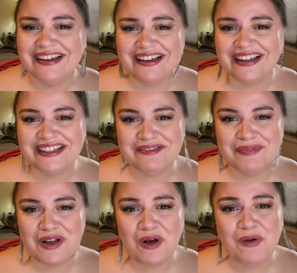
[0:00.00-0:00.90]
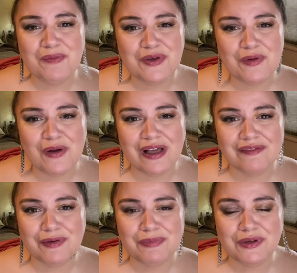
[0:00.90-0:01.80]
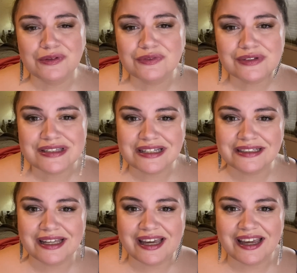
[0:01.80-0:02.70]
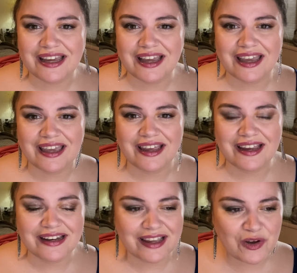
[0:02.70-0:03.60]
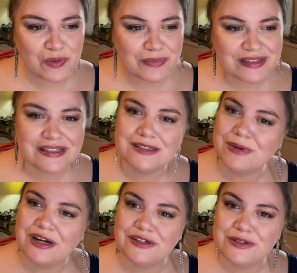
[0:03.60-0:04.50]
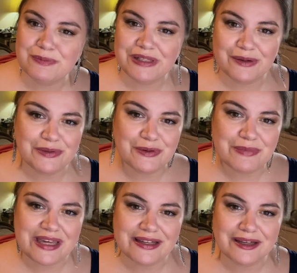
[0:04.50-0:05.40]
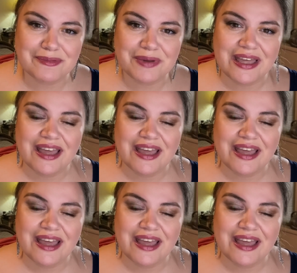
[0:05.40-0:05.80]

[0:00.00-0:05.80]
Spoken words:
hope you all have a beautiful Sunday, and I hope this inspired you to play with your makeup